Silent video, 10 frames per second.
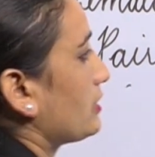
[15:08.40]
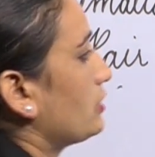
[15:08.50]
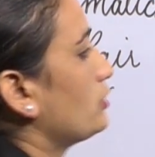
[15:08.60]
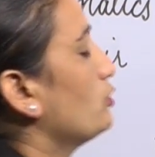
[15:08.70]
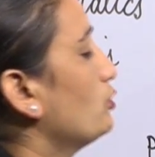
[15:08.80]

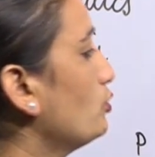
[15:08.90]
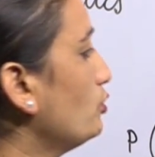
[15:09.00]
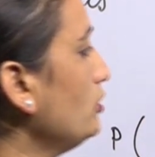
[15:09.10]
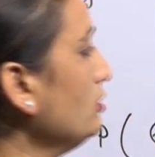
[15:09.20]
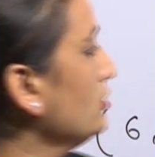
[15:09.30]

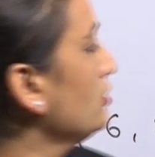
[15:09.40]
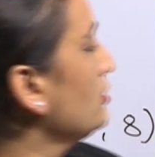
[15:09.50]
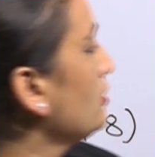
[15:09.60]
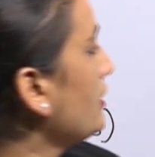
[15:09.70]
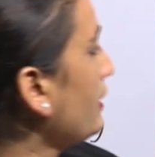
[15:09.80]
Q
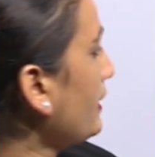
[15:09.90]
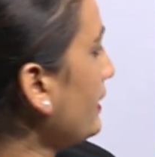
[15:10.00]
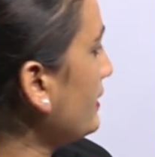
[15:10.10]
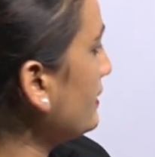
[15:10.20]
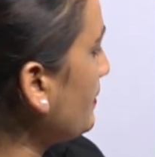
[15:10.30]

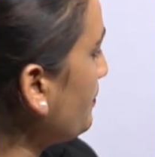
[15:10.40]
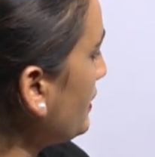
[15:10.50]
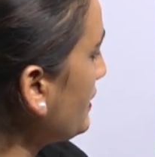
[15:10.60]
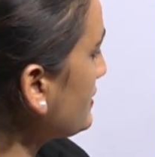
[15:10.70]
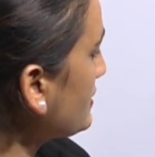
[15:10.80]
in the
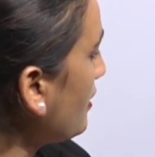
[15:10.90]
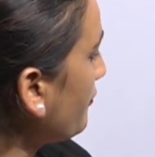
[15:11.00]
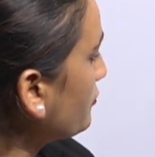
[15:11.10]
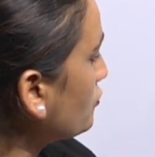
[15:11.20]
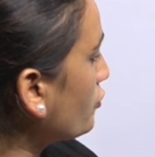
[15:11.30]
place
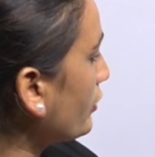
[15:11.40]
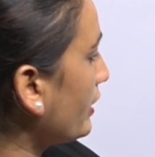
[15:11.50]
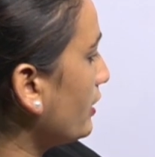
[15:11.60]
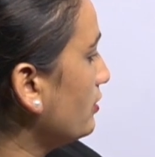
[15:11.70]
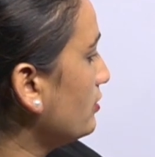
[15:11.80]
of
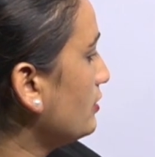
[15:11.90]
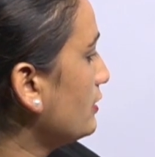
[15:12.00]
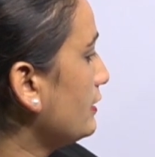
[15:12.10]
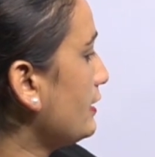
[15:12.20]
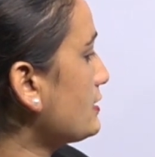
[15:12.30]
3.
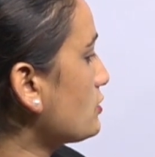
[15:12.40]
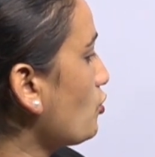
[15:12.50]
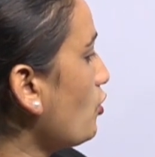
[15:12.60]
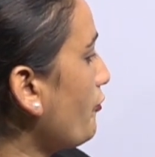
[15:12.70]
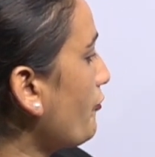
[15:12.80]
Let's
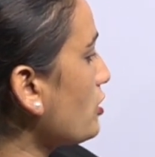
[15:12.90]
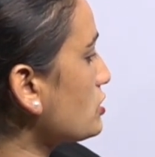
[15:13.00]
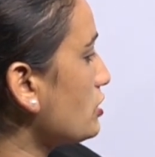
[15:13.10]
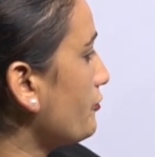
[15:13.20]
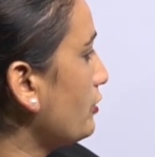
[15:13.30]
go
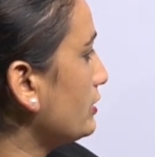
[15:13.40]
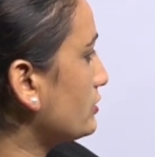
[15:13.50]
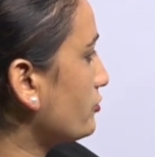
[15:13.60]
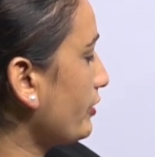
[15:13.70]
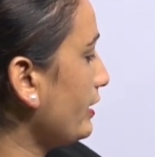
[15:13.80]
first of all
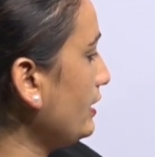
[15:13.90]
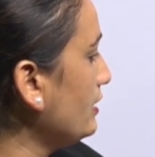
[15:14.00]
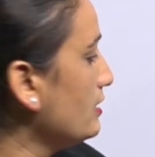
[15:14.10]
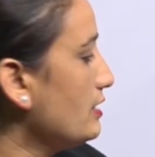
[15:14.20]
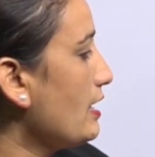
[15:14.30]
3
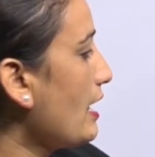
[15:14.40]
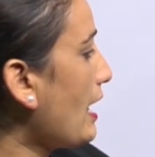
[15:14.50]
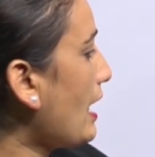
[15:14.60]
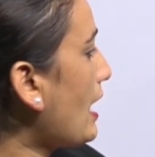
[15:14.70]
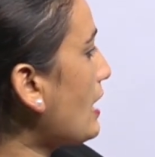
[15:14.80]

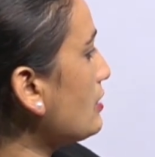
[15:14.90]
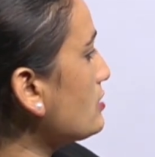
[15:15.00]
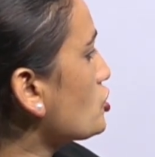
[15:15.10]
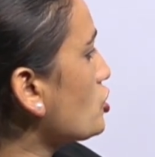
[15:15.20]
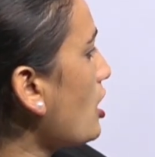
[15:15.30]

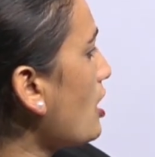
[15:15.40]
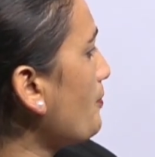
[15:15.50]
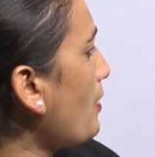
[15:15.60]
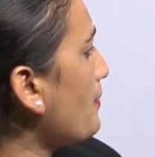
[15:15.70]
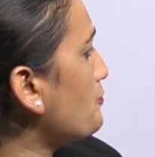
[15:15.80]
and jump
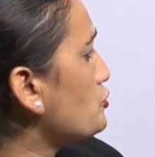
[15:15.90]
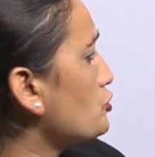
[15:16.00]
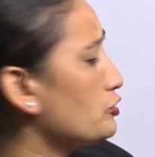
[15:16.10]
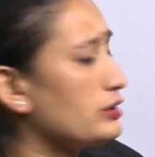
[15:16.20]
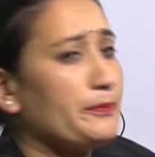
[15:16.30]
up
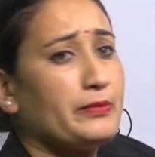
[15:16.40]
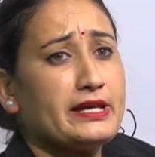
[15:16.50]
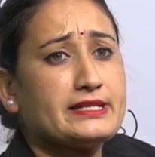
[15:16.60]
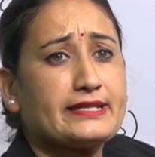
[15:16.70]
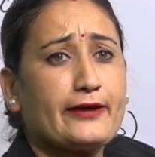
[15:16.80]
to the
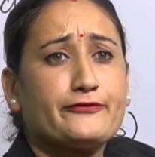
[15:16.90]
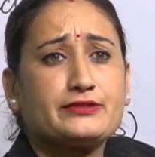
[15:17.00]
place of